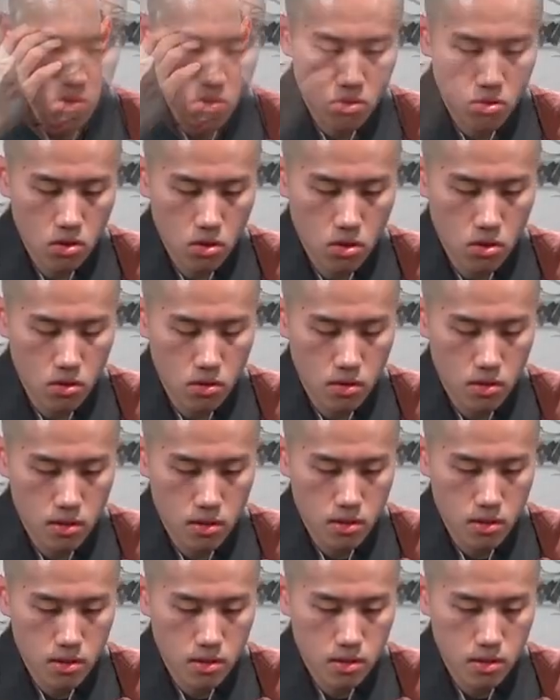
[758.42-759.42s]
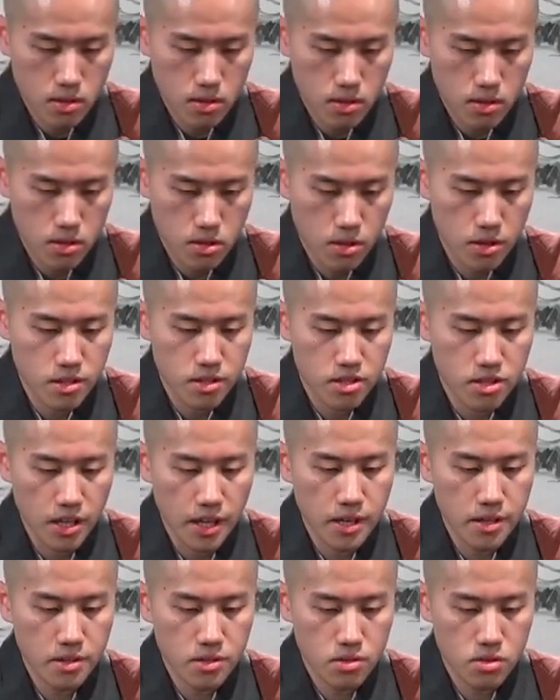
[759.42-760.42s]
So you're in
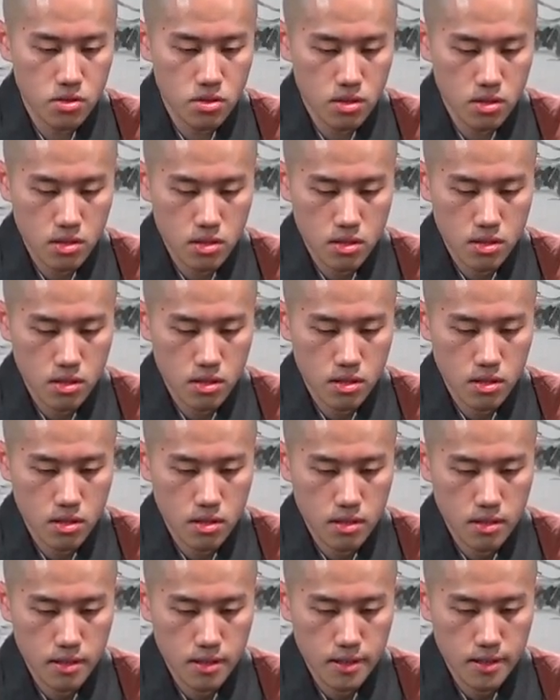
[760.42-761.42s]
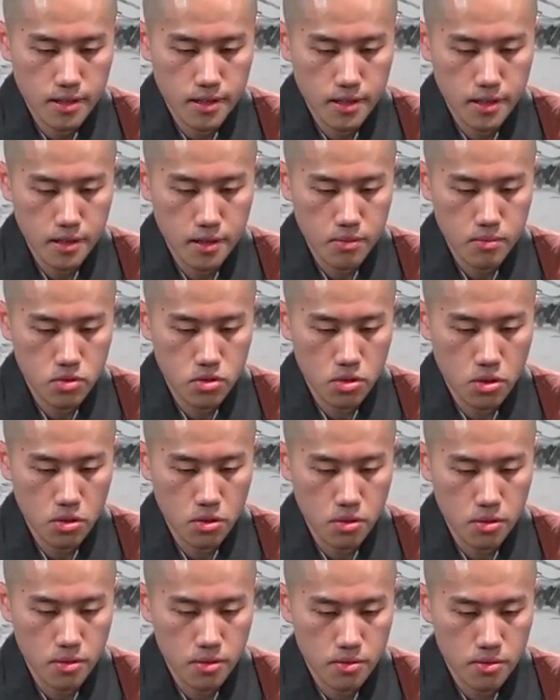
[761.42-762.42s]
sales,
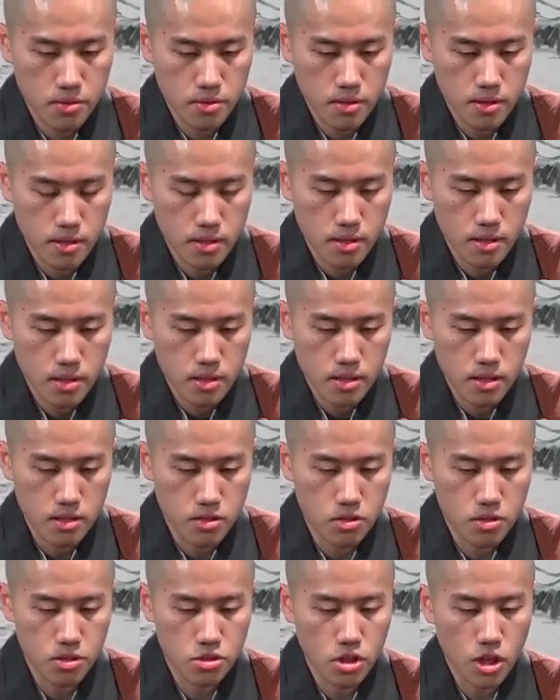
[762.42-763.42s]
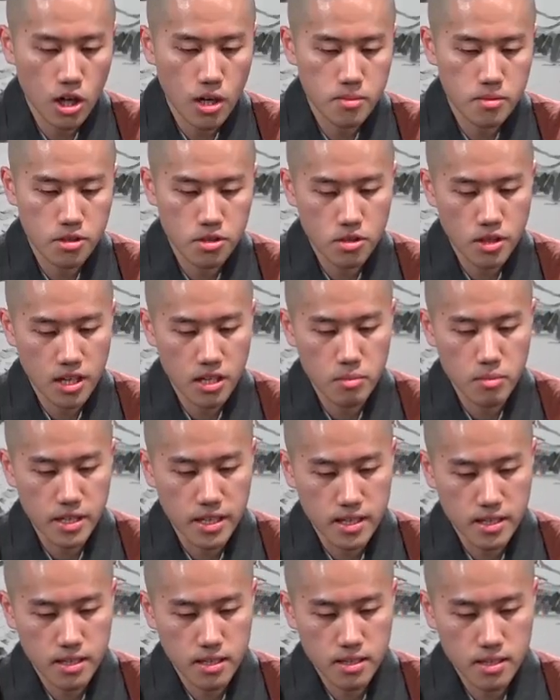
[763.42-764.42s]
so it's your job to try to
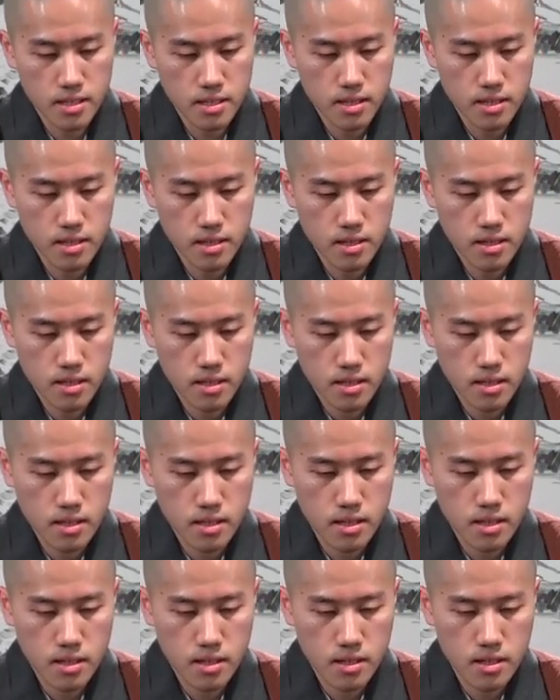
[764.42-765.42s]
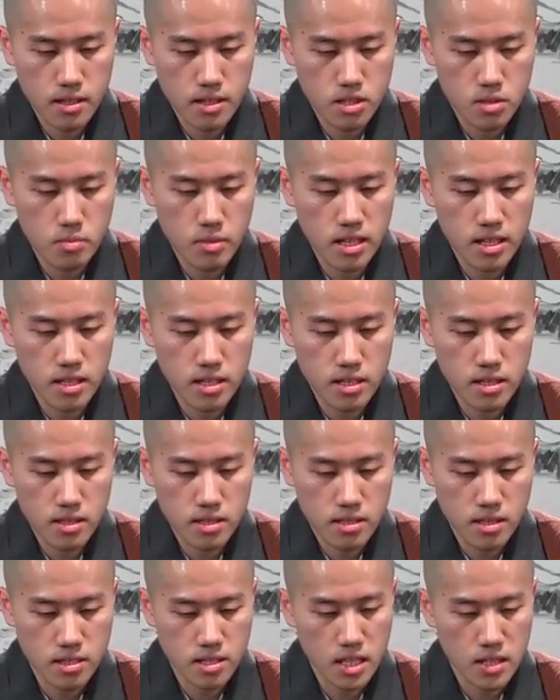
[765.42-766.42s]
make as
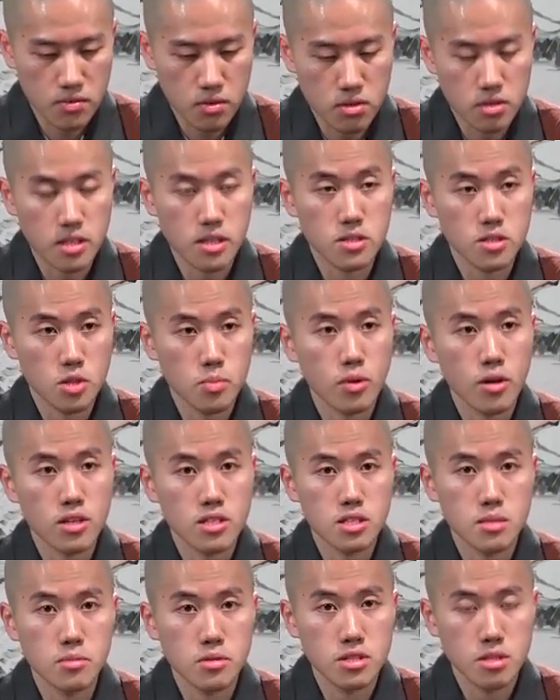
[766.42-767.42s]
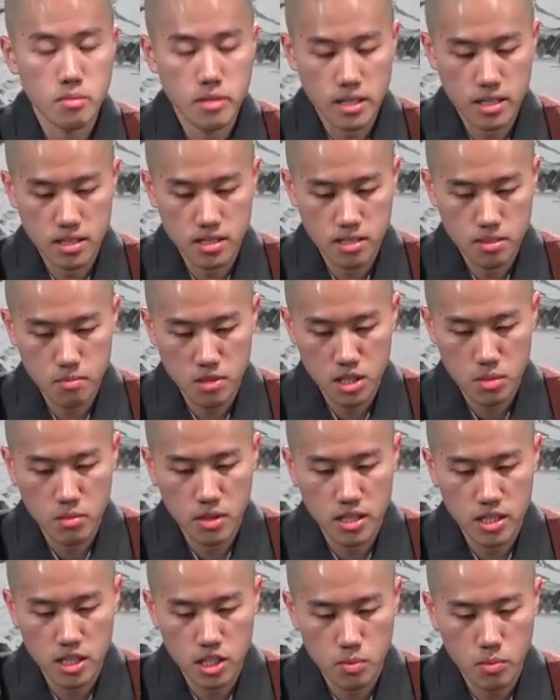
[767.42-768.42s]
many successful sales as possible, to make as much
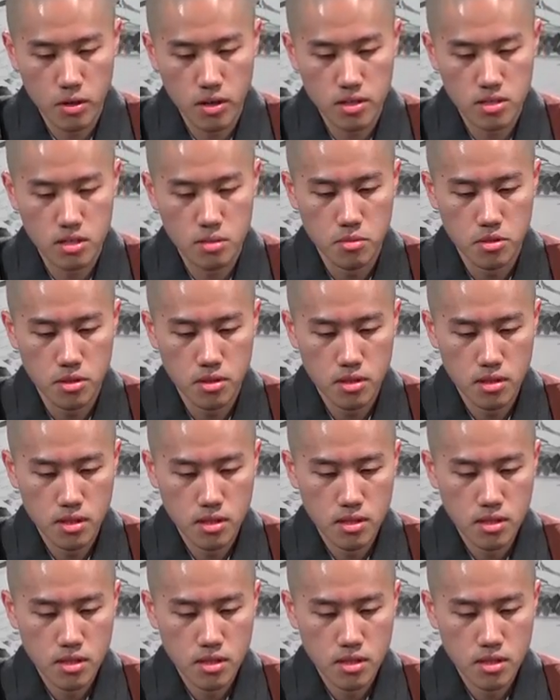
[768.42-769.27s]
money as possible.